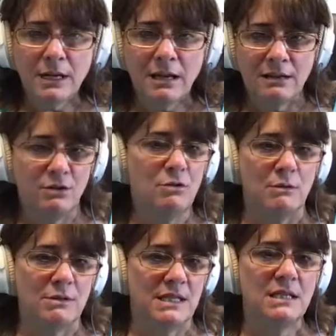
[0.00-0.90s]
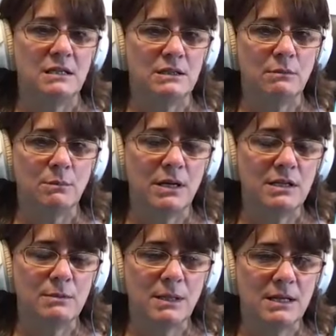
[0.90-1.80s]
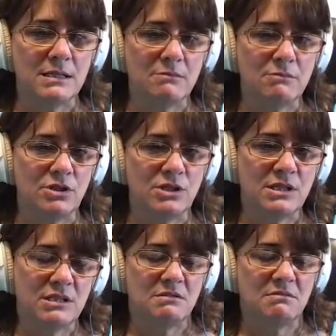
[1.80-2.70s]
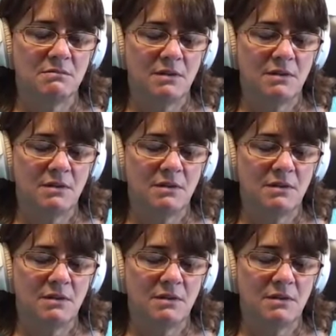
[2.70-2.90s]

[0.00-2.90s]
I, I knew i was eating too much because it was just